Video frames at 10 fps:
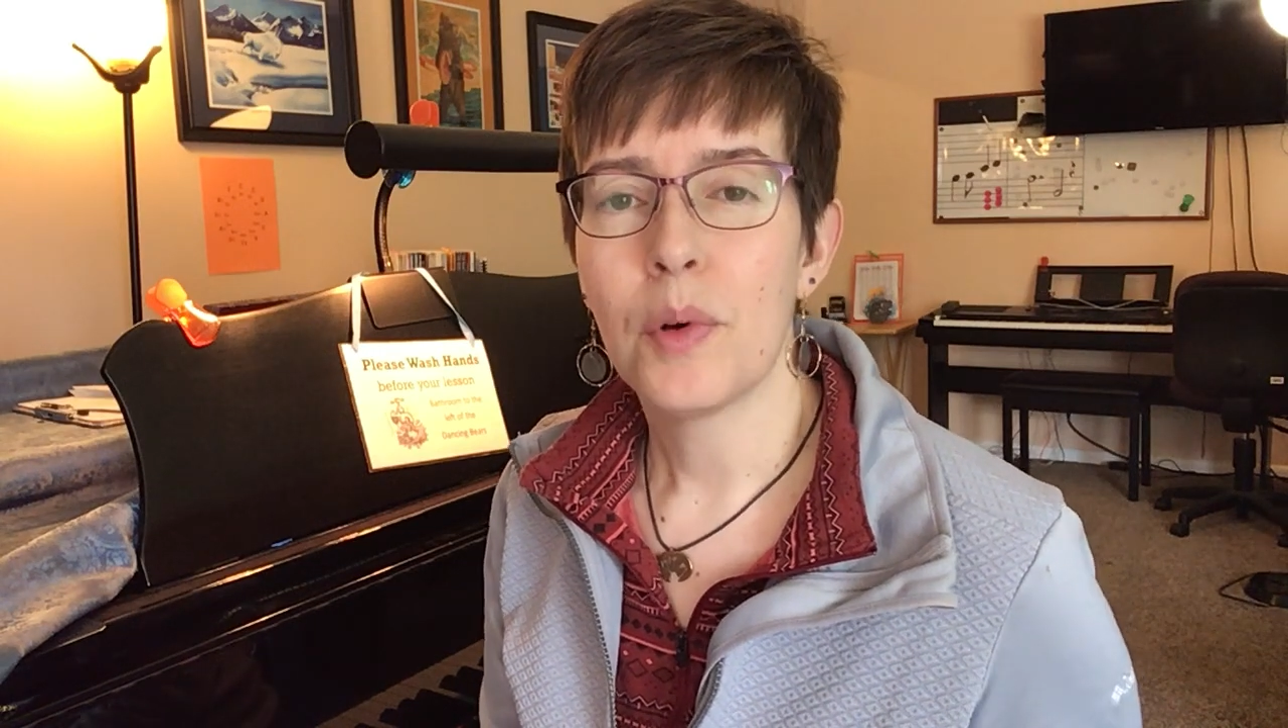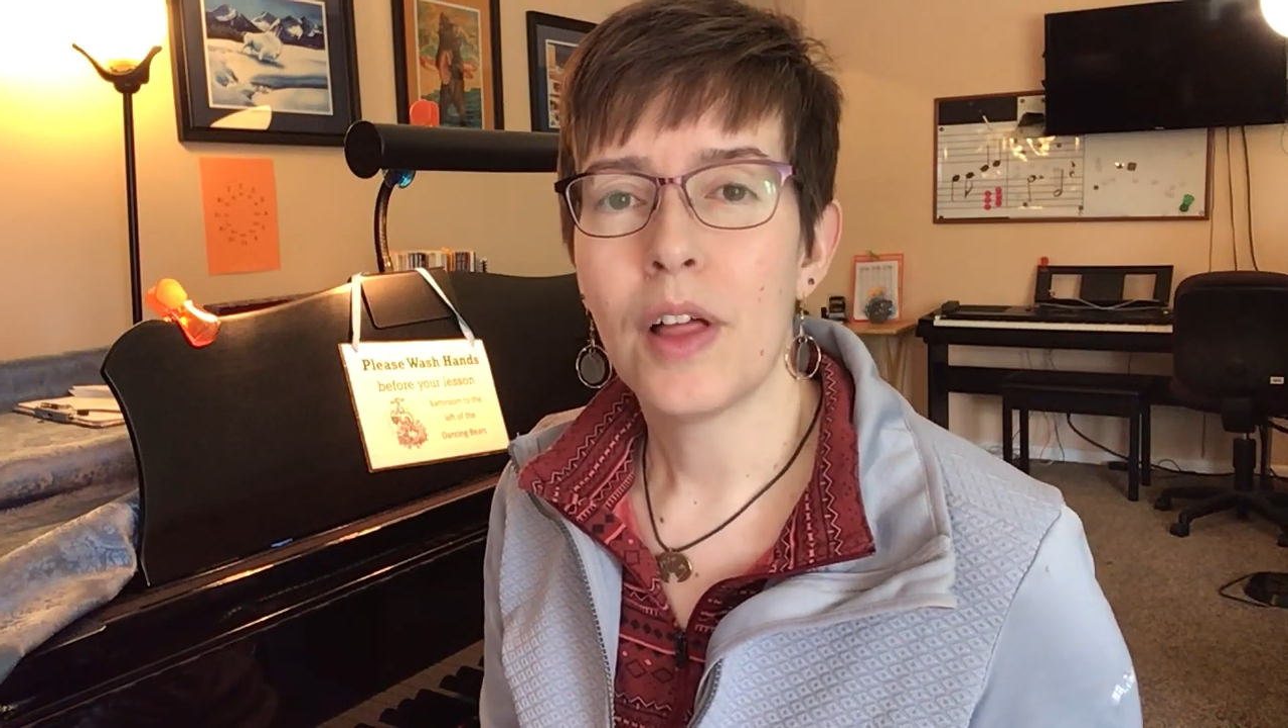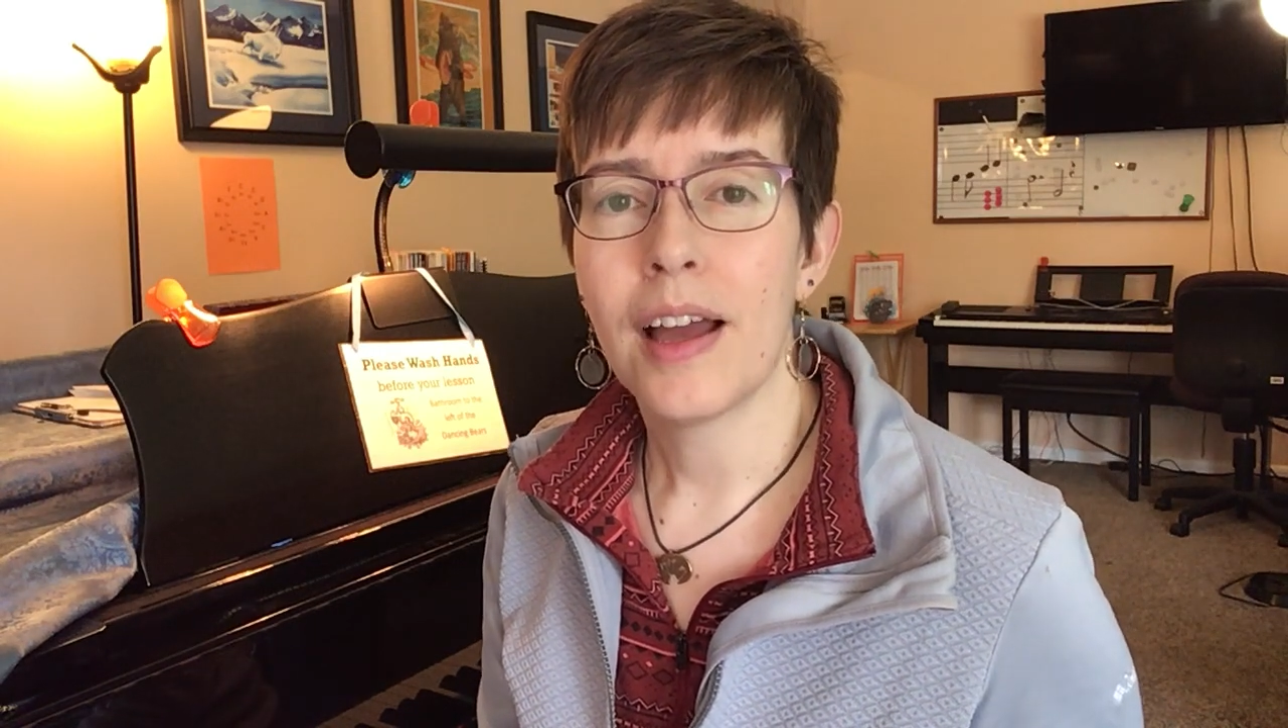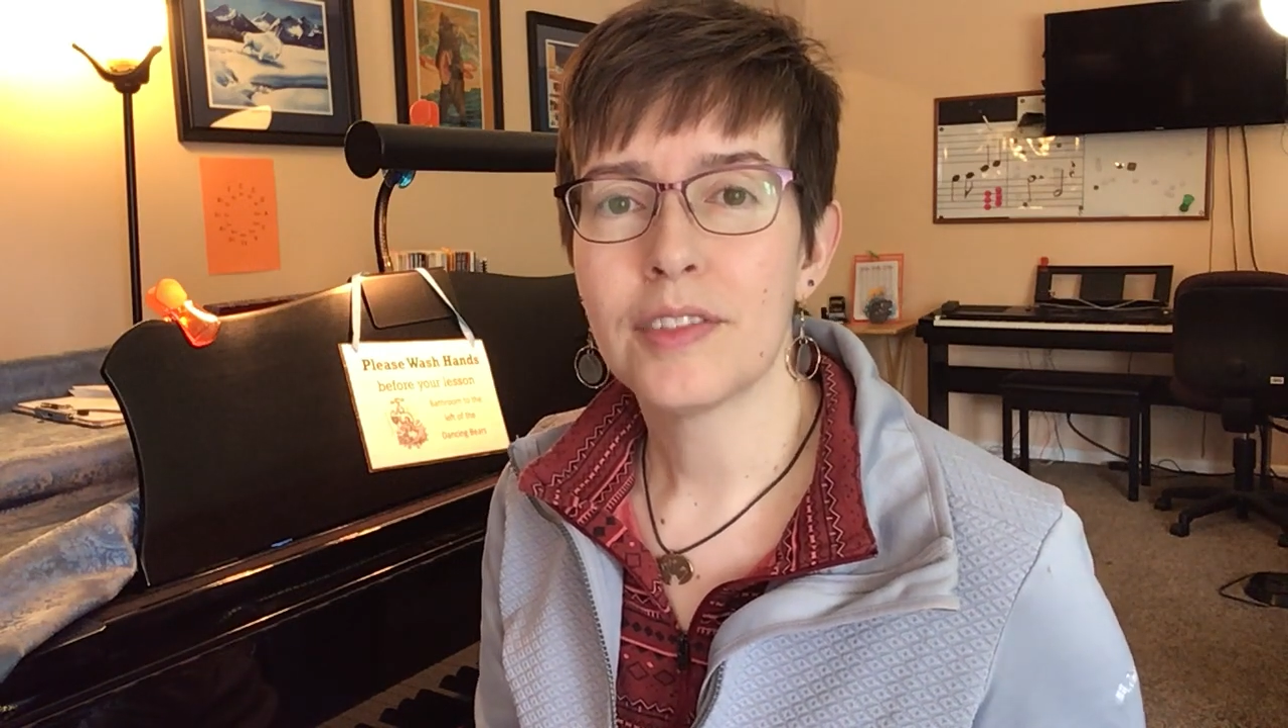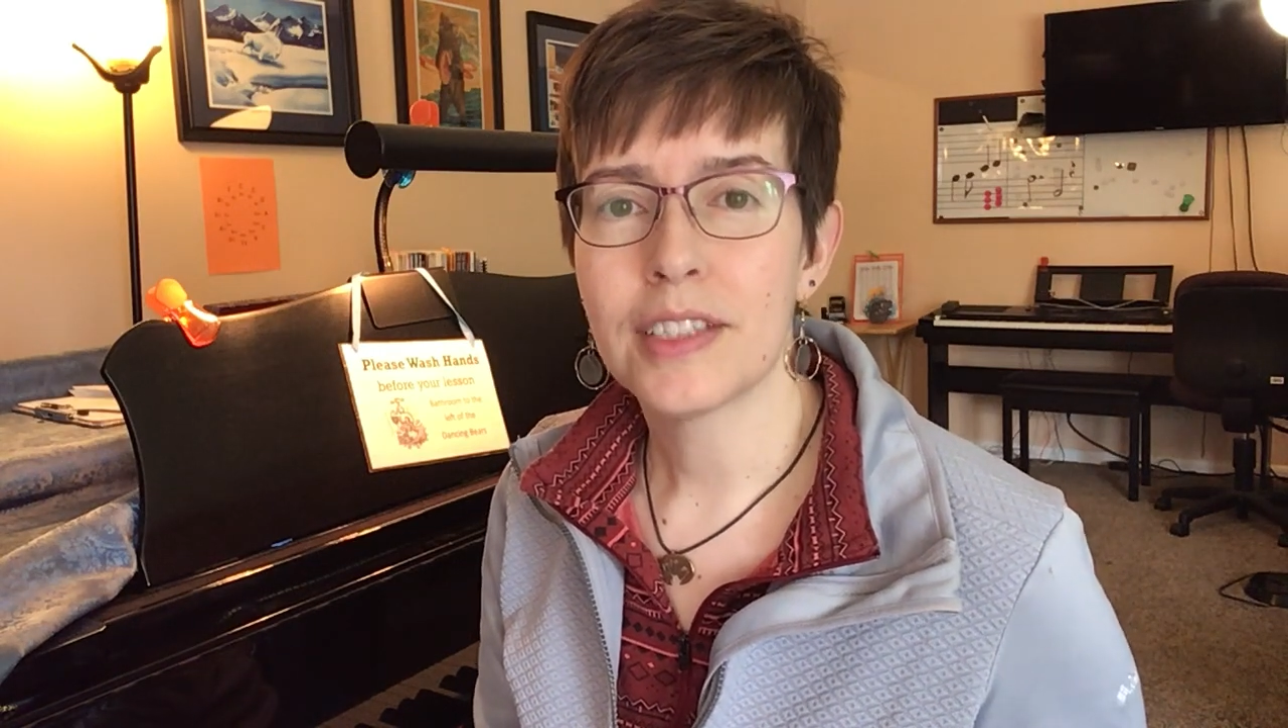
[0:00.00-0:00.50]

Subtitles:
we'll have